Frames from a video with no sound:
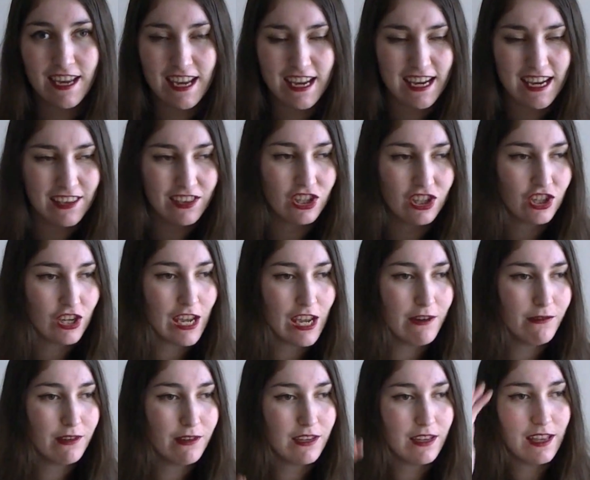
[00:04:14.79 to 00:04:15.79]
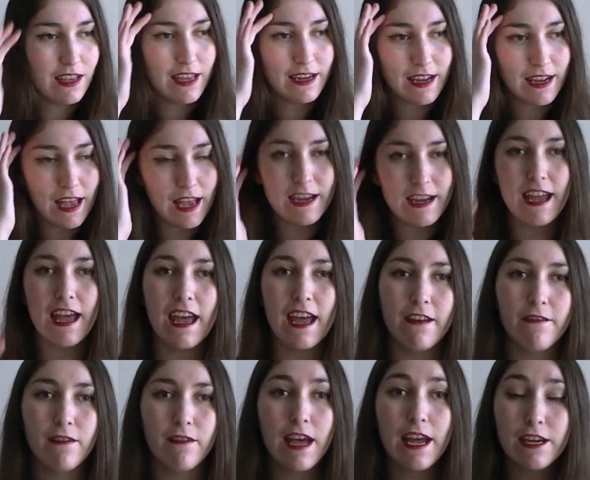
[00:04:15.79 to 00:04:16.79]
in the shower?
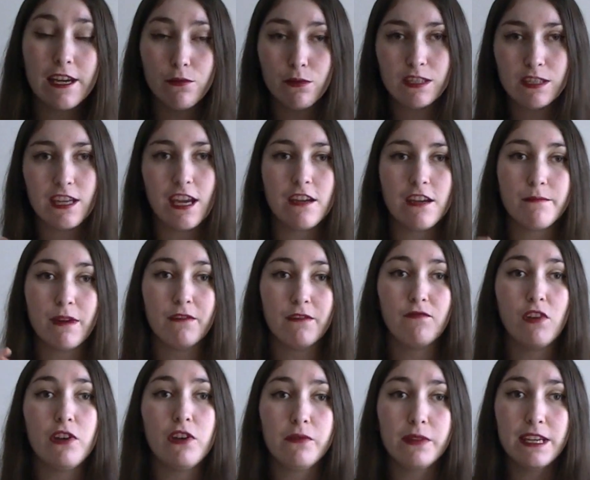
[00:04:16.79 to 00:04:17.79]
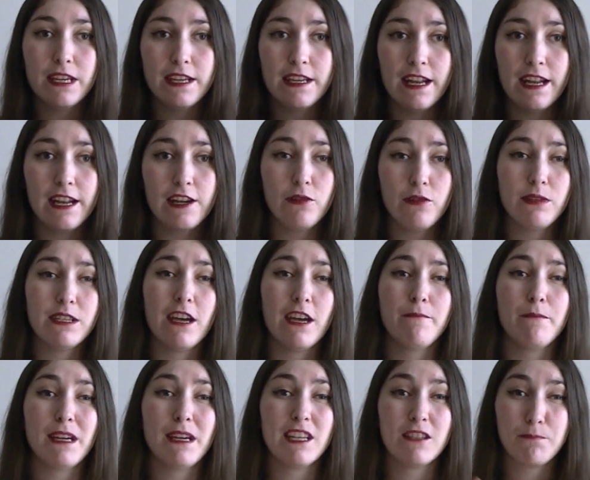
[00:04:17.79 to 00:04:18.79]
I always take my phone in, and I always have
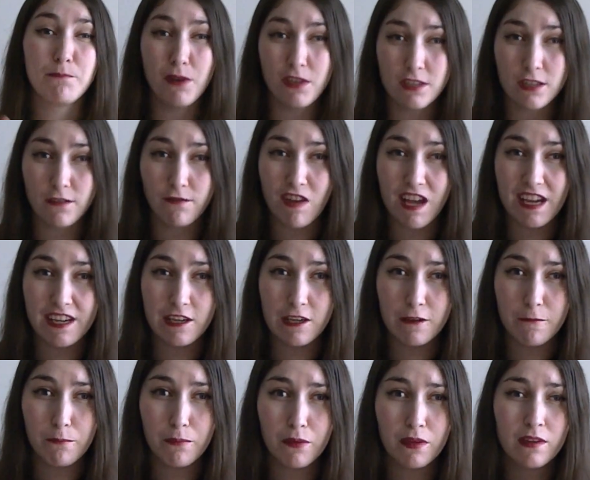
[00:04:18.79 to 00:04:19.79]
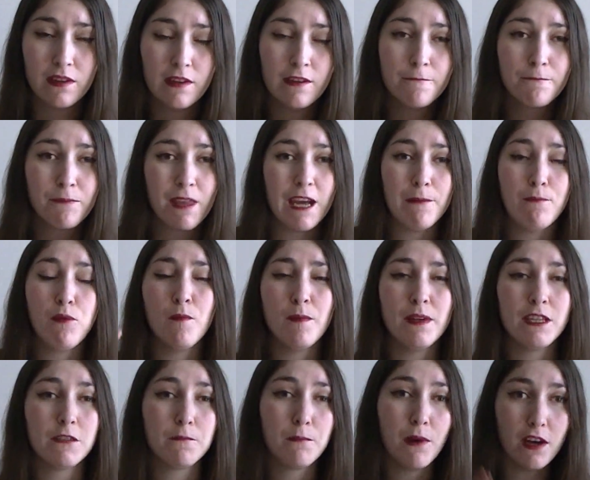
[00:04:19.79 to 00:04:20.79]
my Spotify up. I'll put my
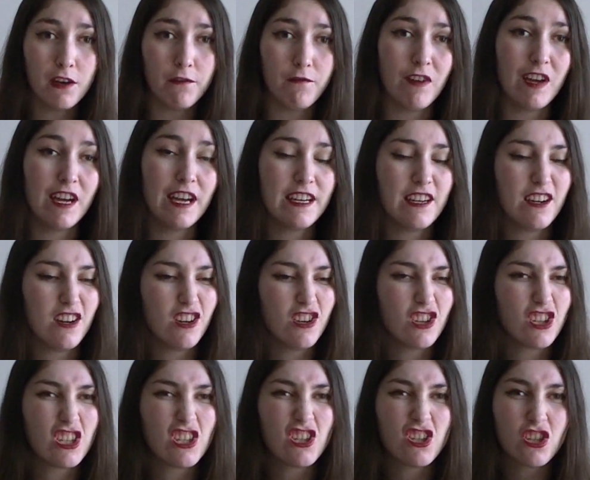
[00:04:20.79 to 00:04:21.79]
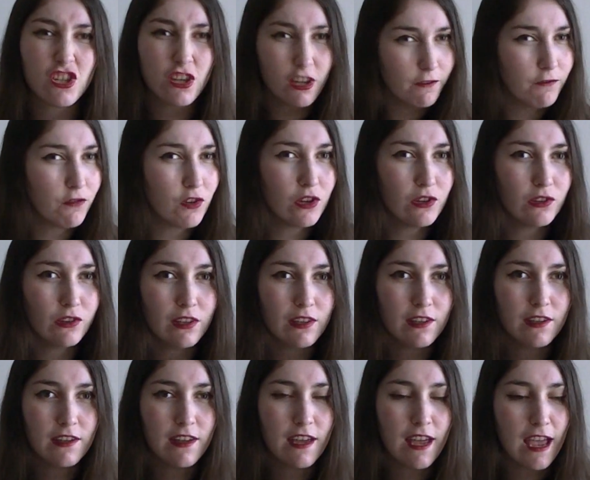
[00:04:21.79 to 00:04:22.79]
Spotify on shuffle,
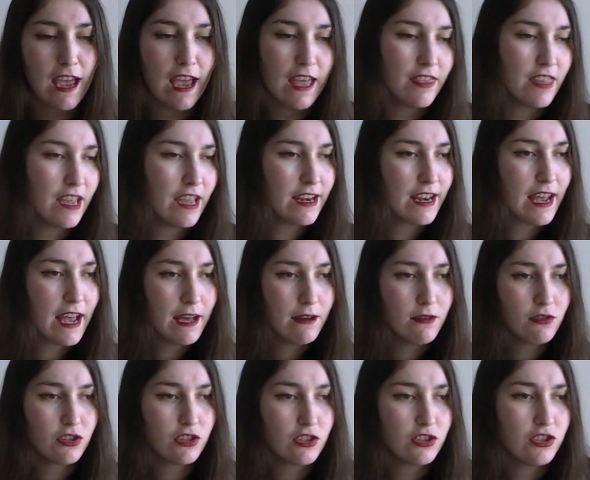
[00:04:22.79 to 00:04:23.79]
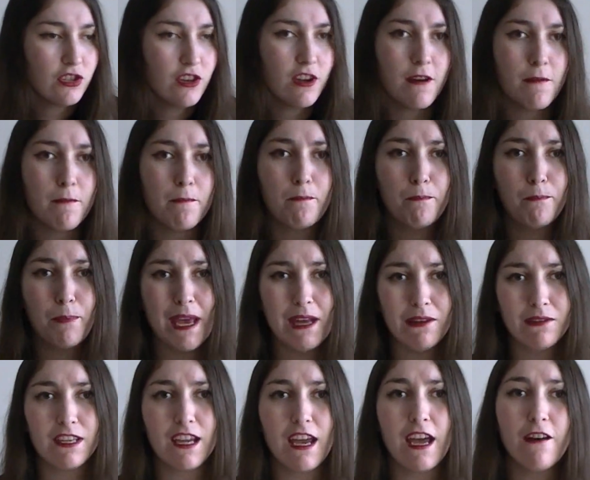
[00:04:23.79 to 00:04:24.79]
and then I'll just, you know,
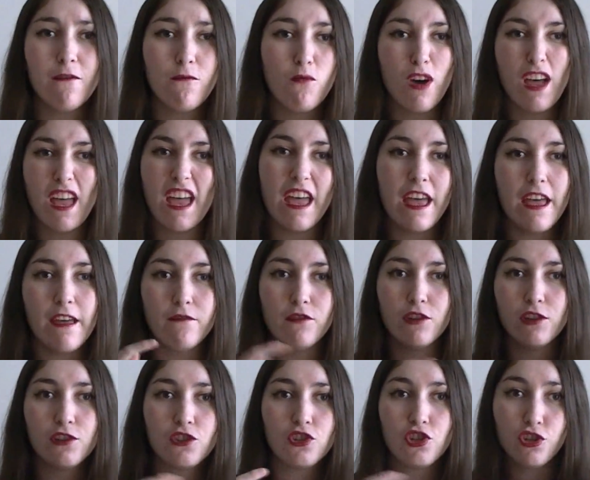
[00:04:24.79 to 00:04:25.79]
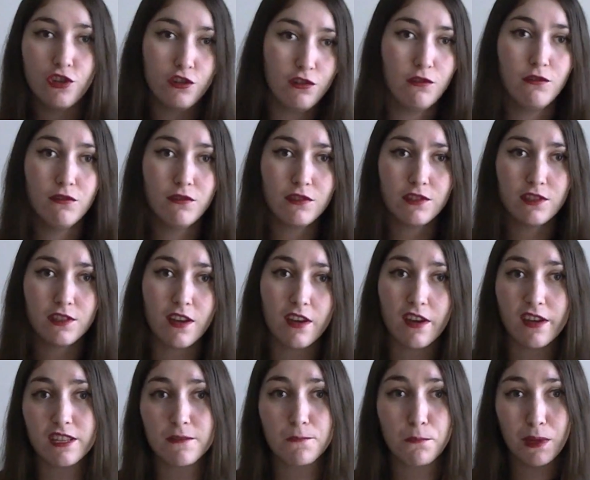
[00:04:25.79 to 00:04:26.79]
belt out whatever tune
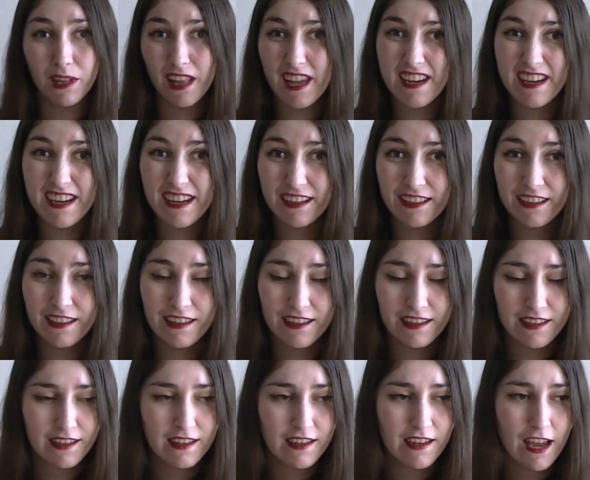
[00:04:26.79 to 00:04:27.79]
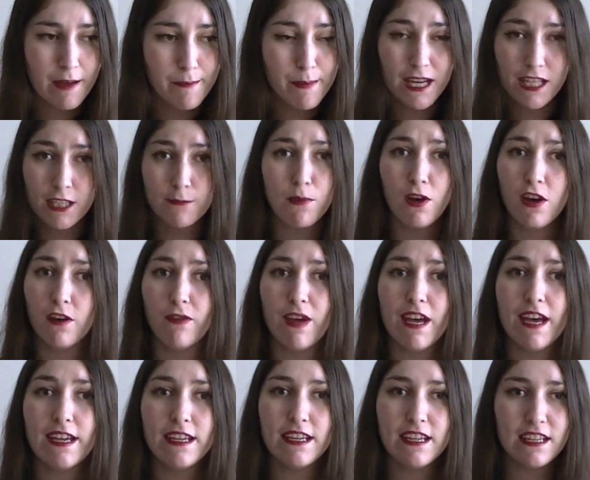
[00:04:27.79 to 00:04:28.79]
starts playing. And my
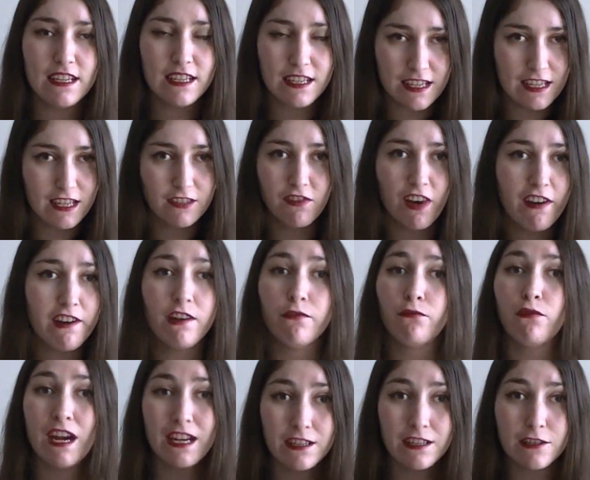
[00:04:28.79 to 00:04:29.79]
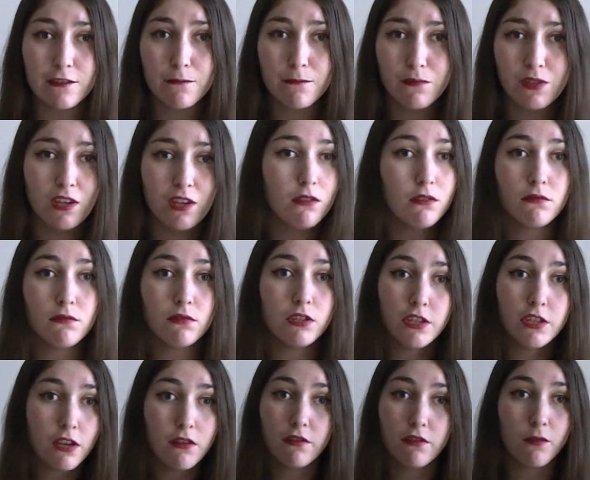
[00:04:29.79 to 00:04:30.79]
Spotify is very random, so you
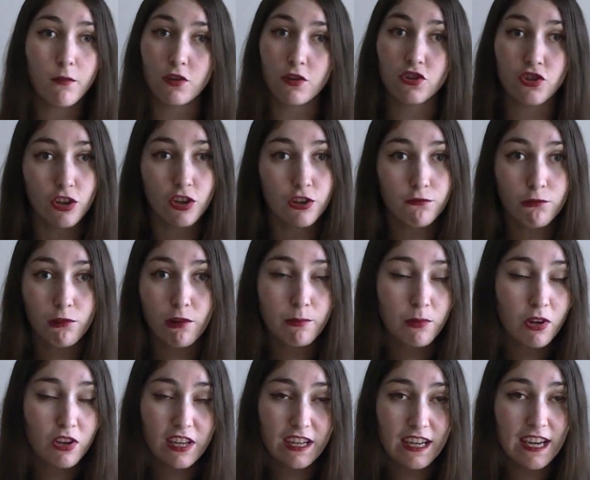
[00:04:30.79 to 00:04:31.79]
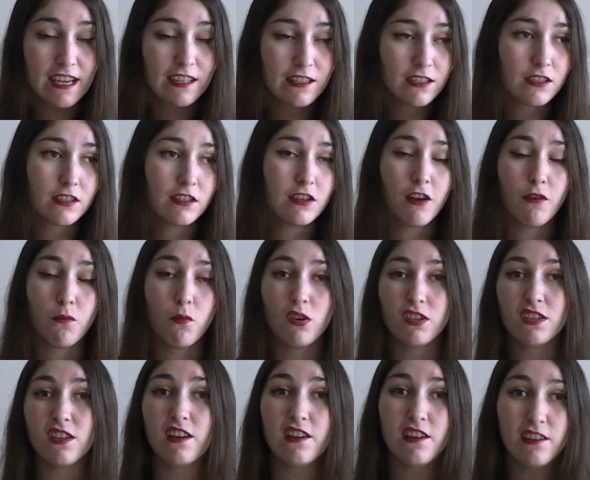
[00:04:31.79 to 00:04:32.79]
don't know what genre I'm going to get, you know,
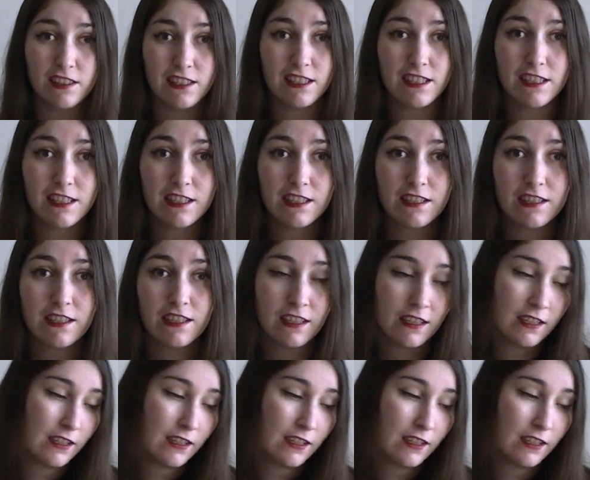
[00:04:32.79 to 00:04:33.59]
what artist.